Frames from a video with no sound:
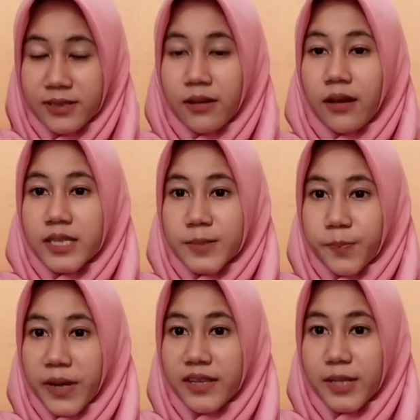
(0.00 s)

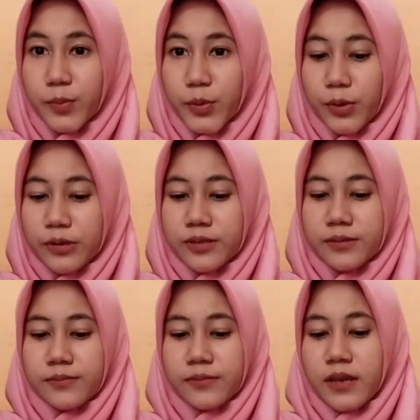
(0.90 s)
spelling books,
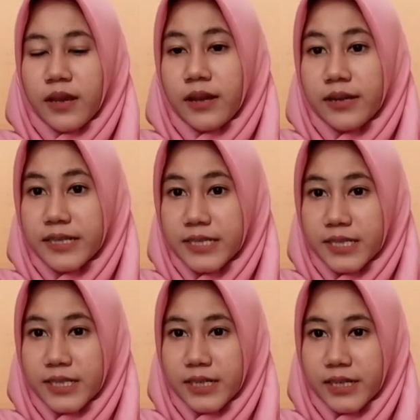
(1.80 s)

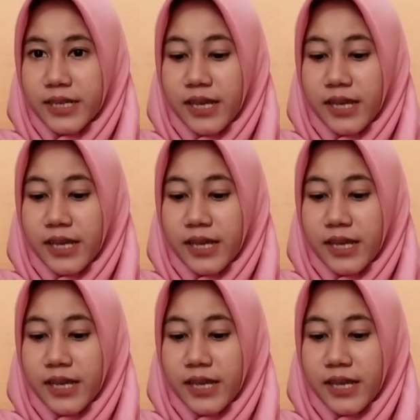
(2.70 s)
dictionary,